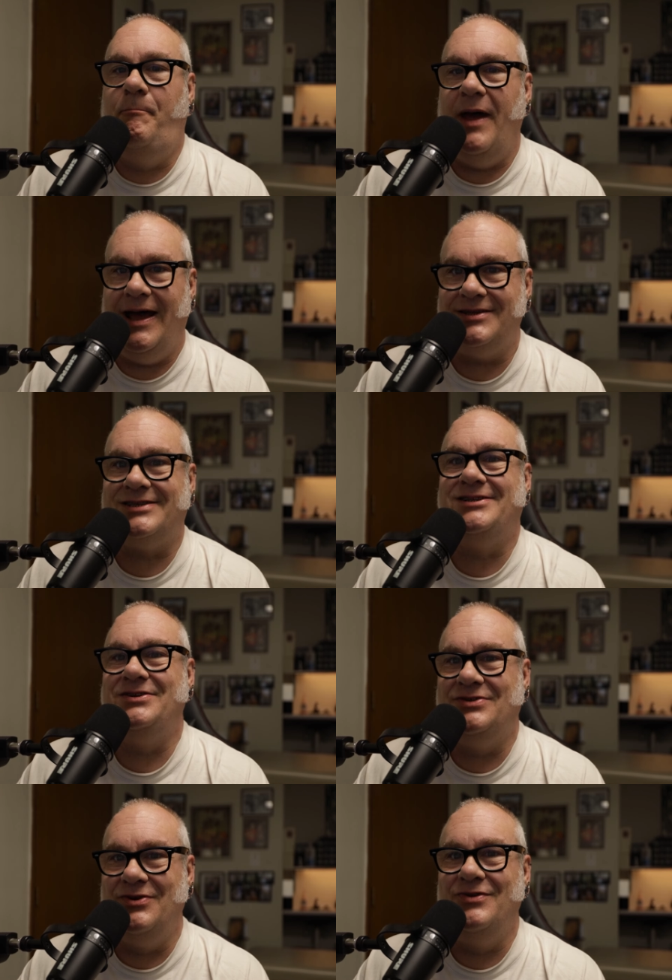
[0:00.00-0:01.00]
best to
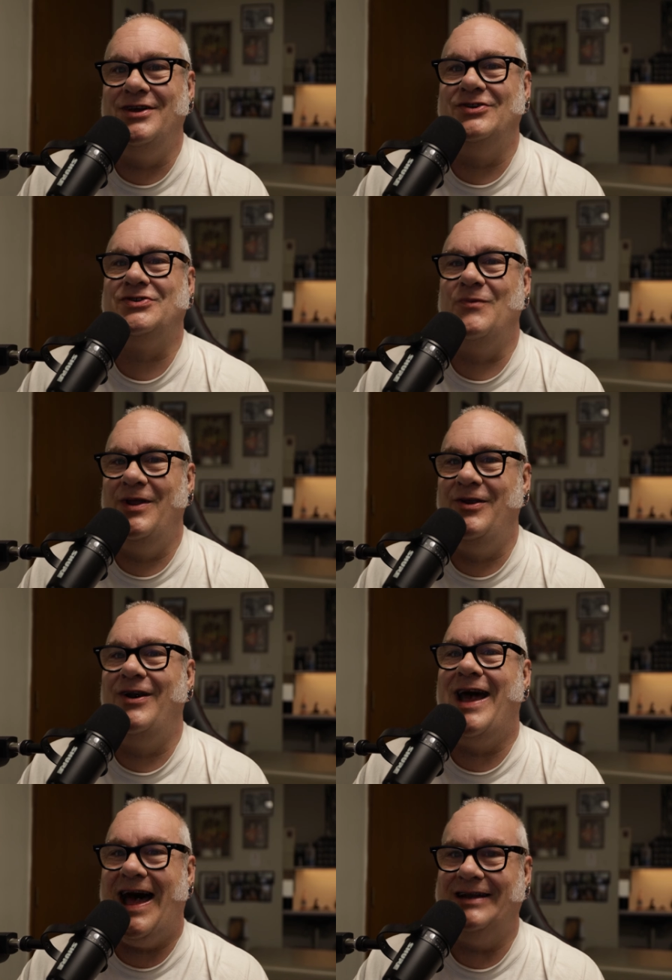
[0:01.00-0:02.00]
do this when
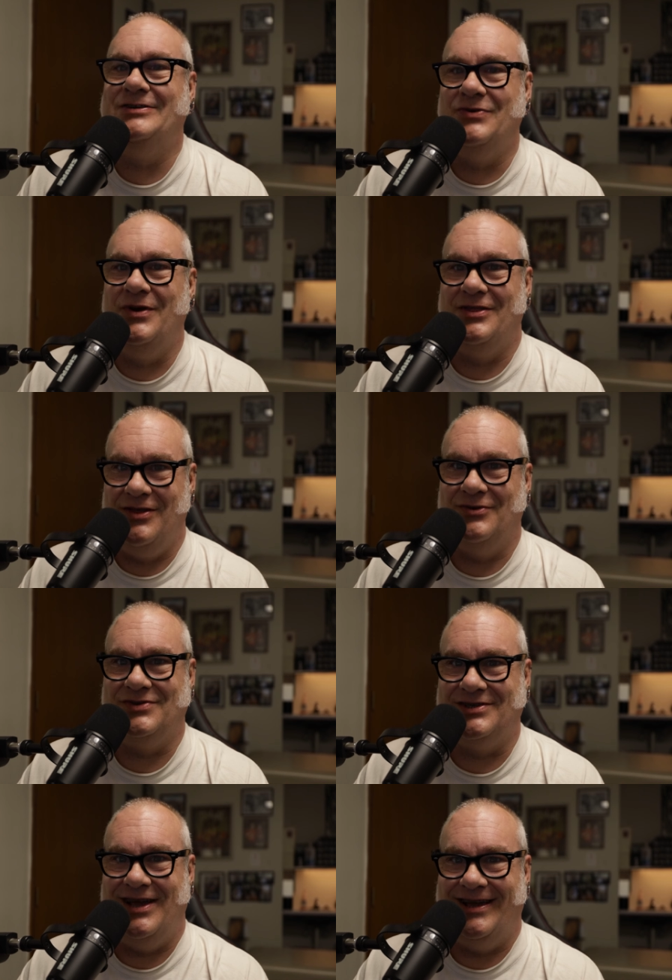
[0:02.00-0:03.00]
you're not doing
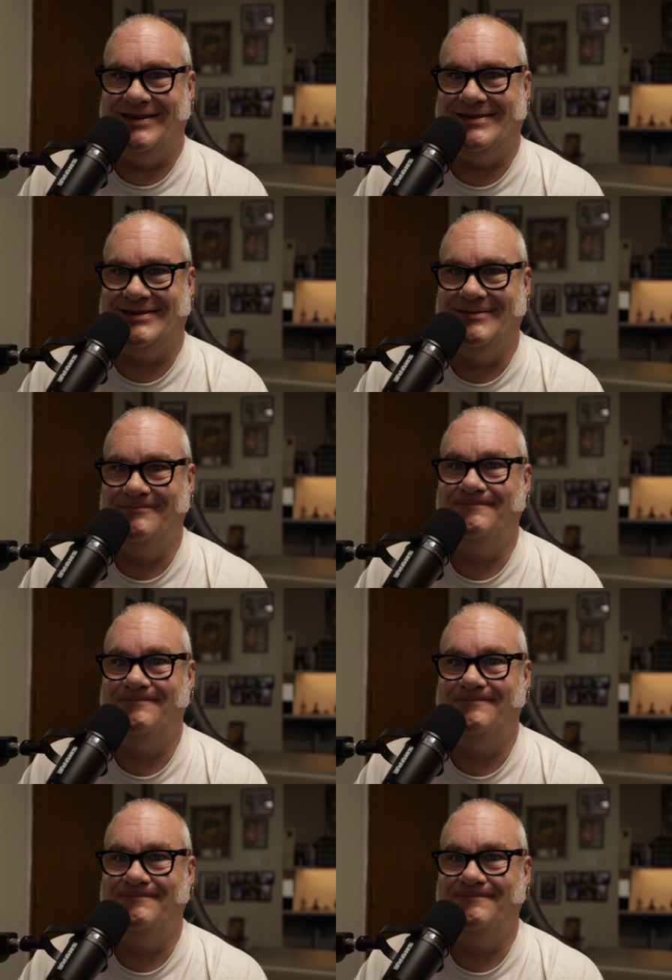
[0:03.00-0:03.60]
those things.